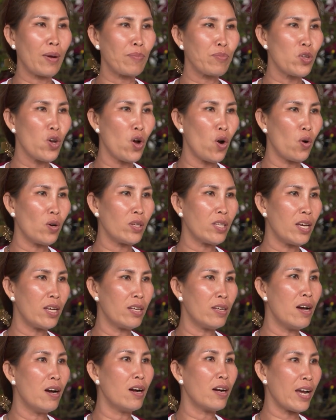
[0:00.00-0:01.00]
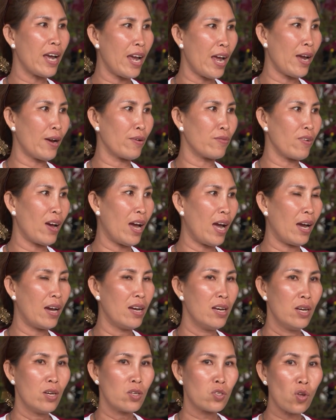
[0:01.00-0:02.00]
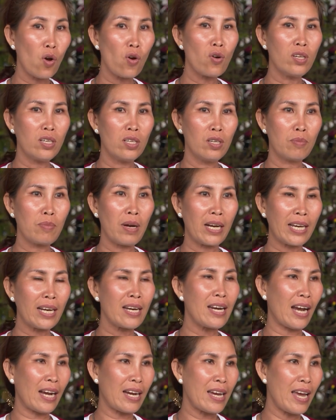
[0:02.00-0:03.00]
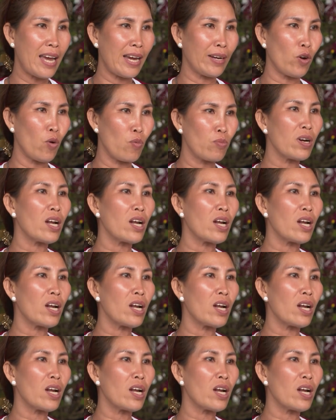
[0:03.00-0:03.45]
Earlier this year, the number of orders was high.